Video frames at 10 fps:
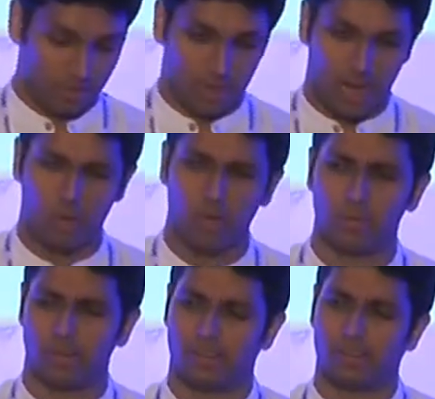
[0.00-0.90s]

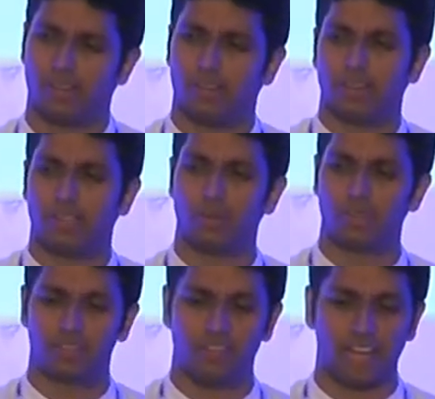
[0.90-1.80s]
However, there
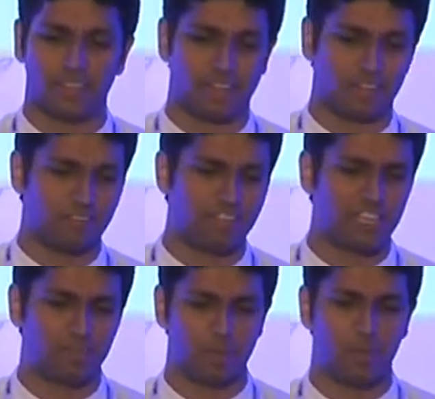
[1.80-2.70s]
was the fact that if
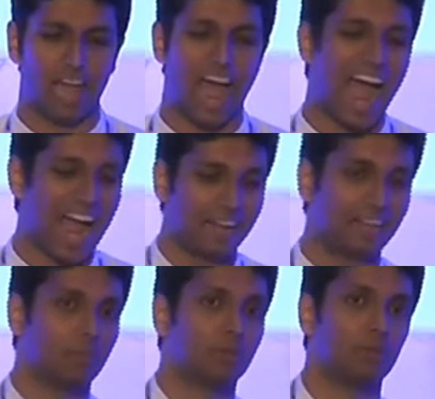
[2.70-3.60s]
these people
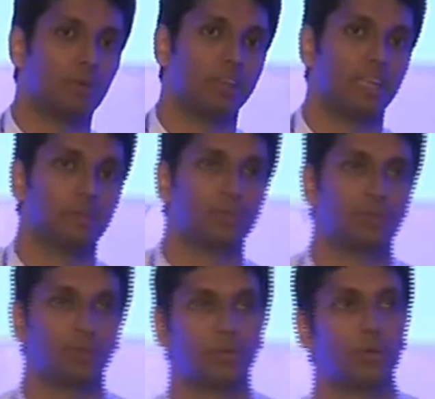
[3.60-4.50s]
had come to our game
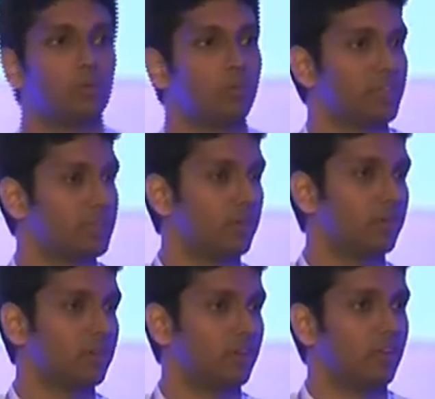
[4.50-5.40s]
through the Google Play
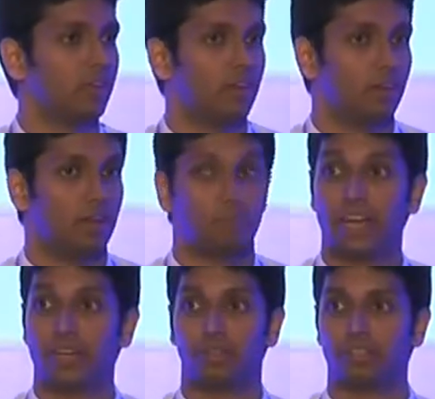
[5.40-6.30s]
Store,
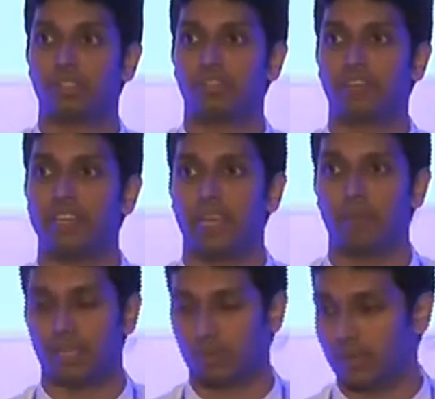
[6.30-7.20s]
mind you, this is a free
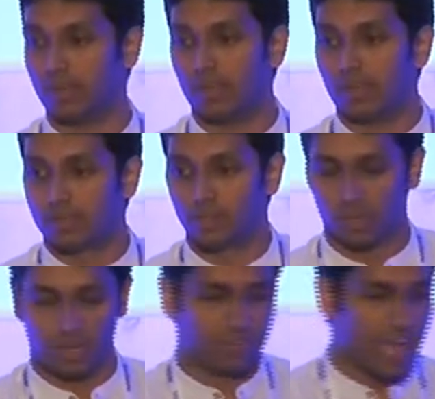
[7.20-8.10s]
game, by the way. So if they